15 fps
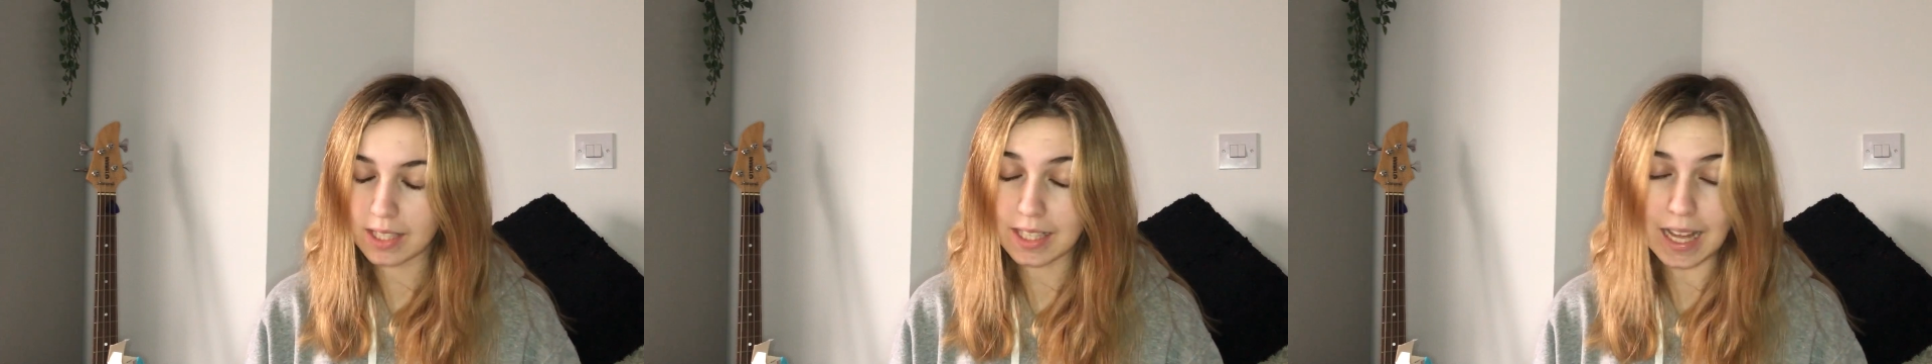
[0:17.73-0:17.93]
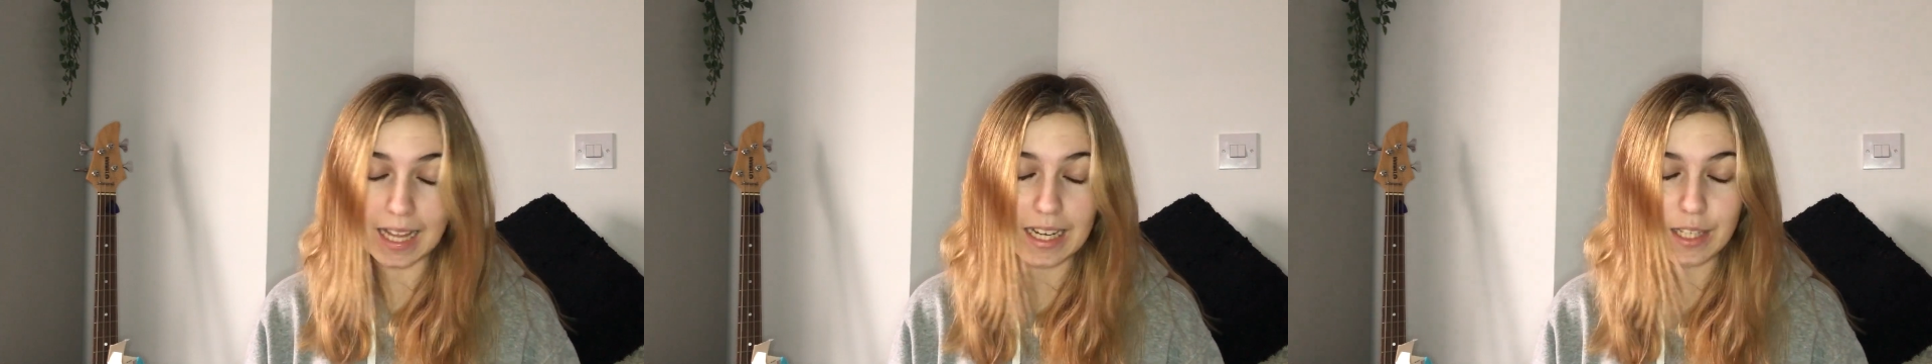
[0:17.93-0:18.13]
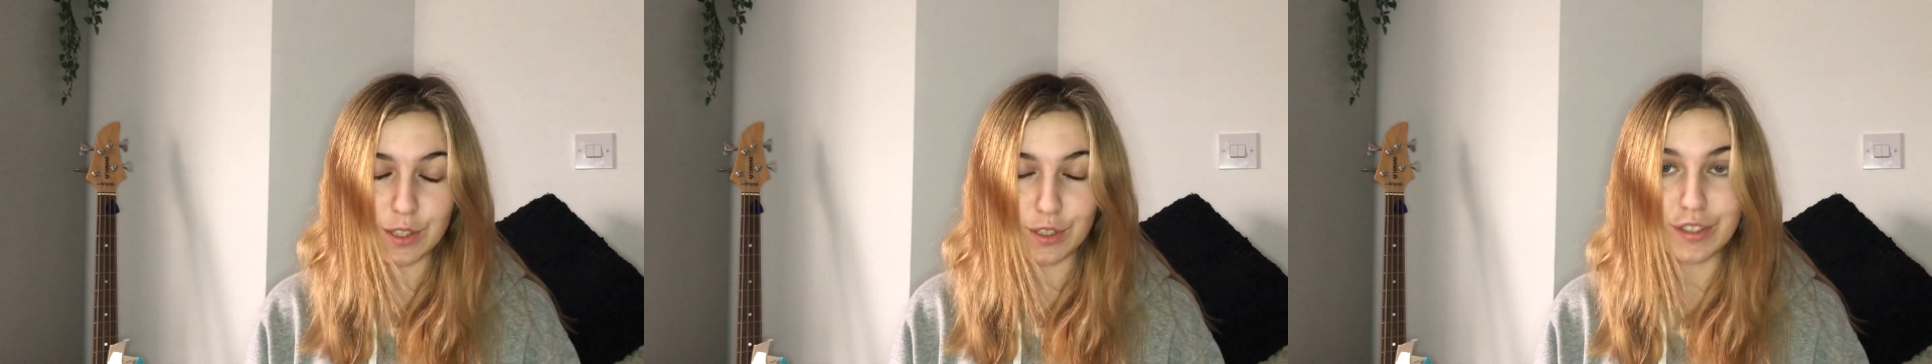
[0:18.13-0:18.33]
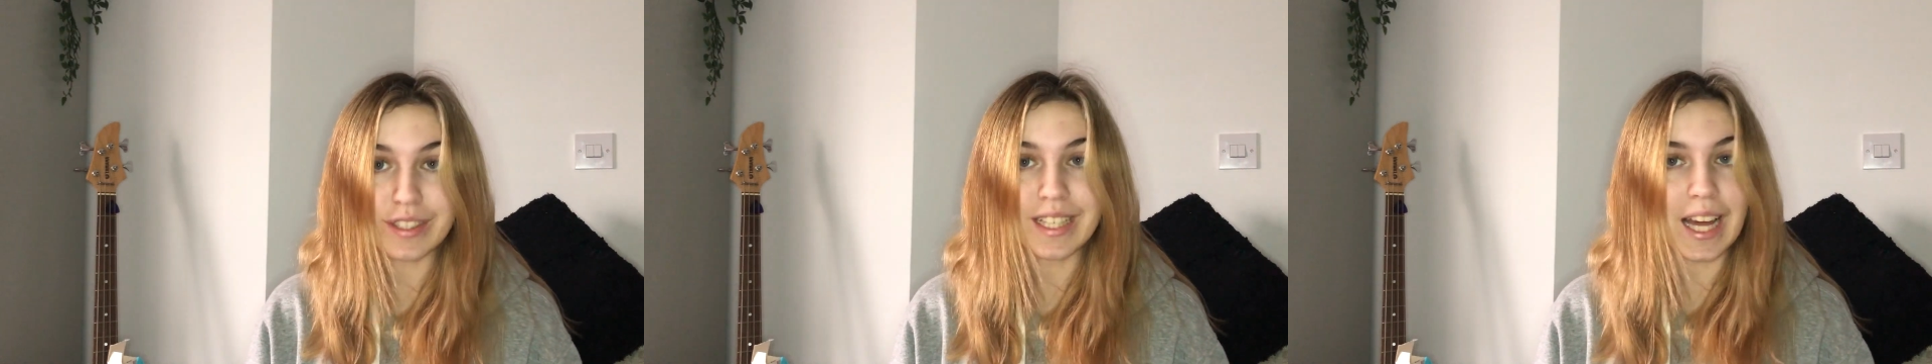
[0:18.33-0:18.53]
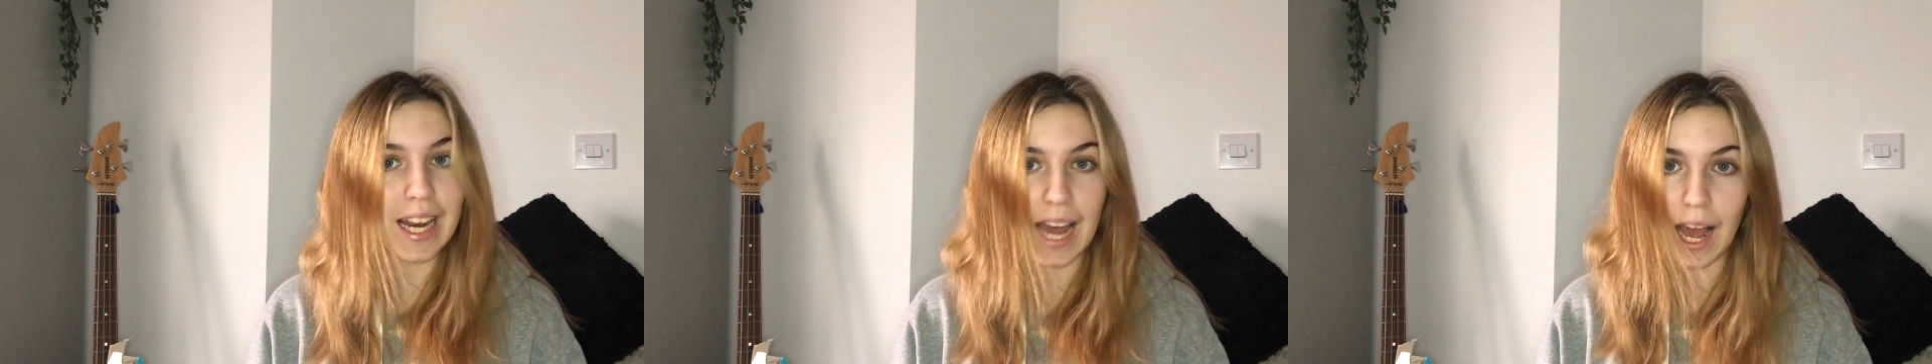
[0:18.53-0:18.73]
get it
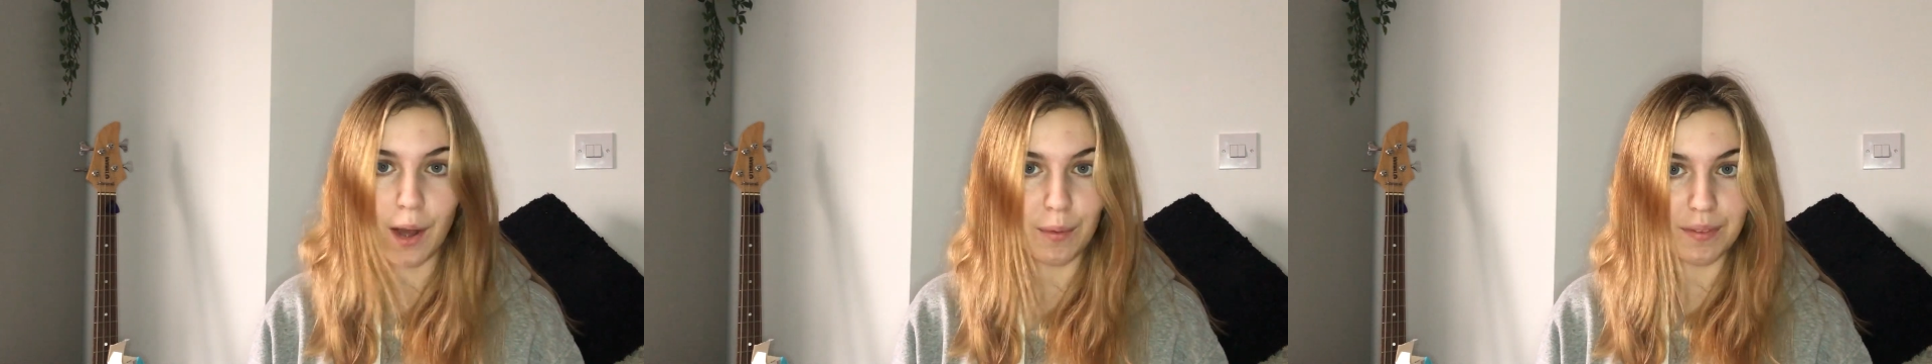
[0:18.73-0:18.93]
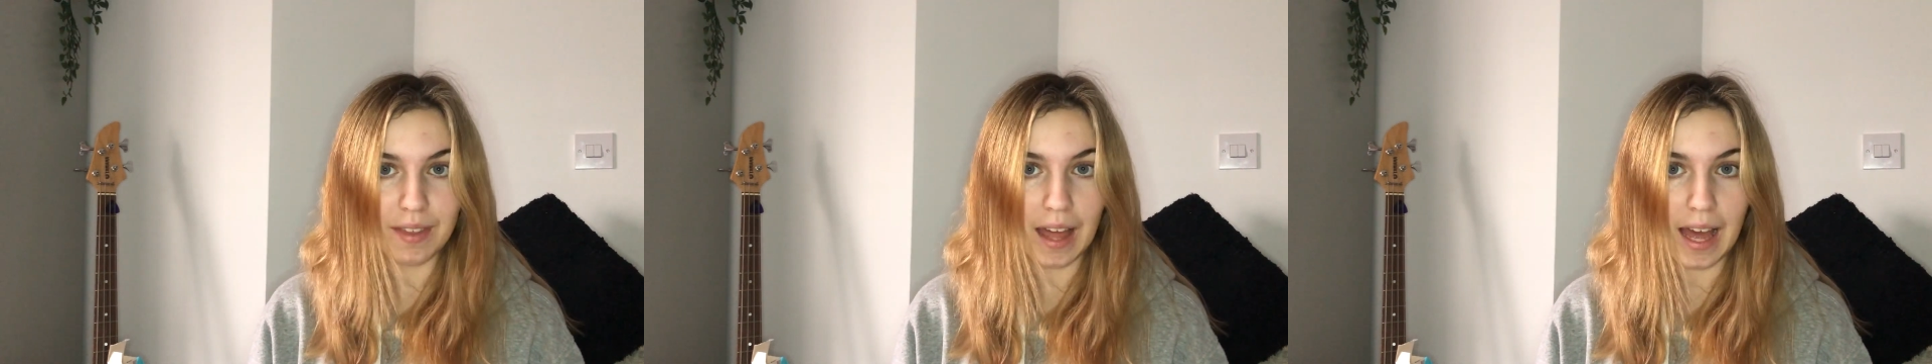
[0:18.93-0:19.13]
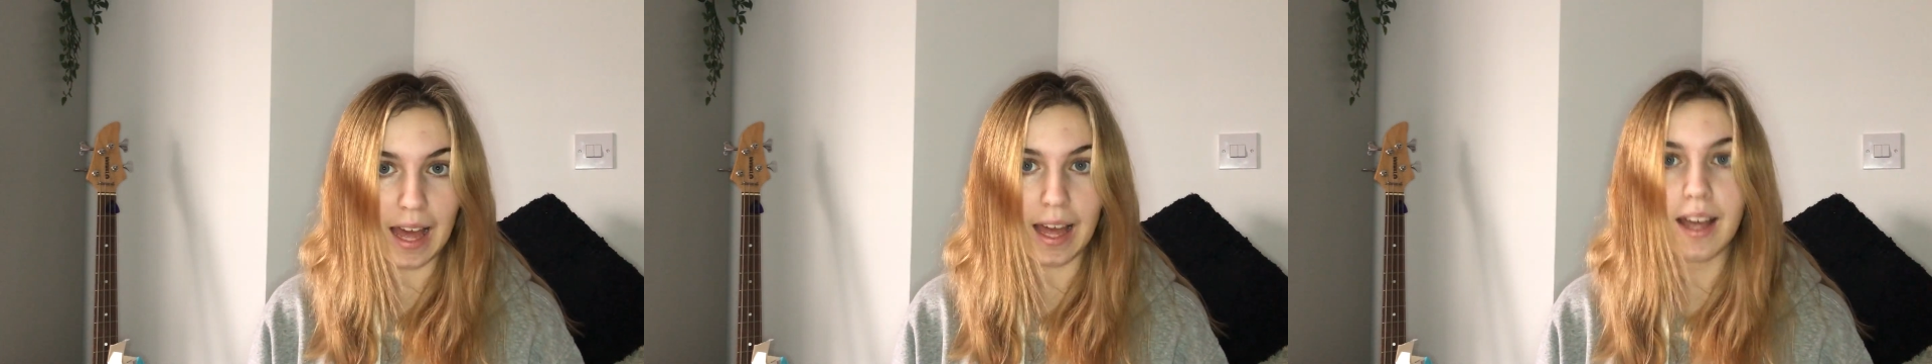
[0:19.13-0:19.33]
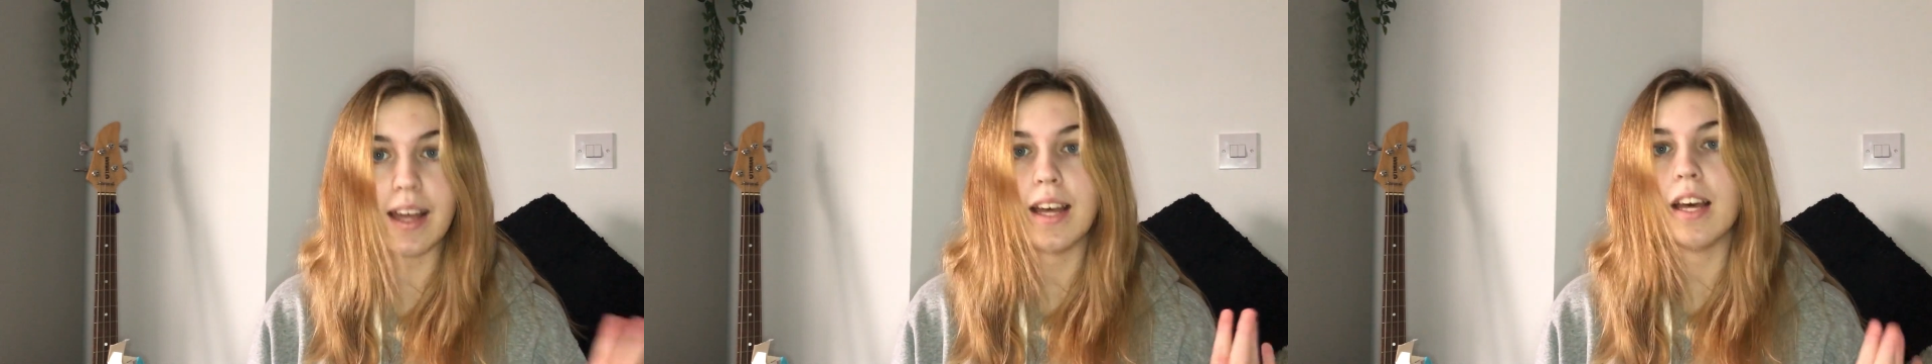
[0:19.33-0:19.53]
done, get it out there,